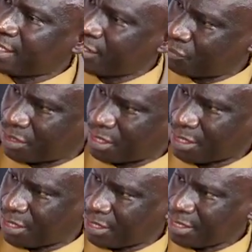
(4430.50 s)
this one.
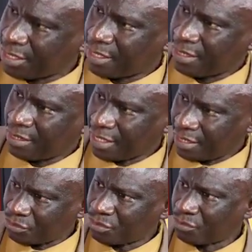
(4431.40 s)

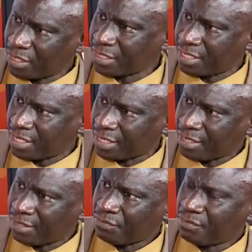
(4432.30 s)
That is on Wednesday.
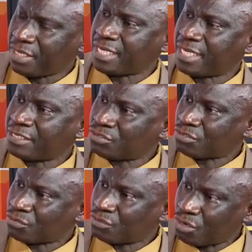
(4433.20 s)
We
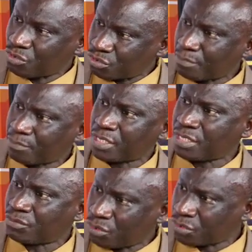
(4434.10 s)
call
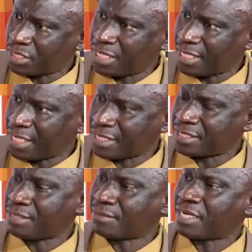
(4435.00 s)
somebody Thursday and
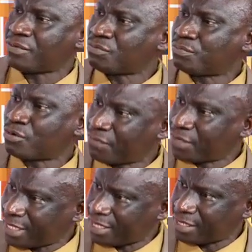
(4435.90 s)
say, can you
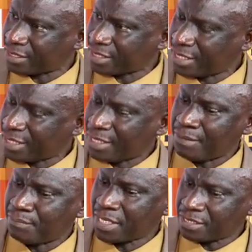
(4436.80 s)
provide this?
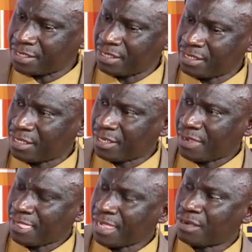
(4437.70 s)
The person
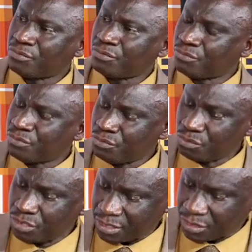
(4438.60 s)
now
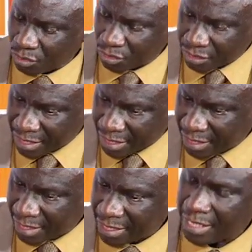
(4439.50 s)
uses
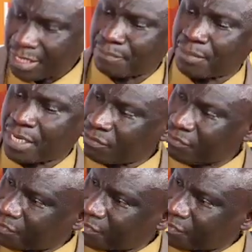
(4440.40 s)
Thursday and part of